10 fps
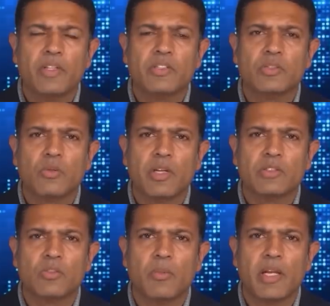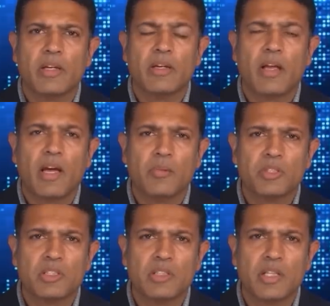of these threats are made
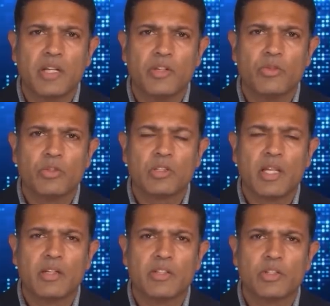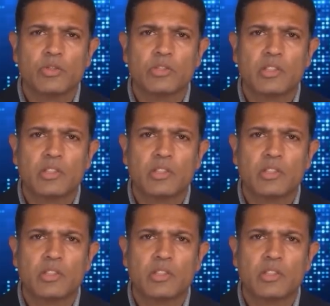anonymously, and you took that additional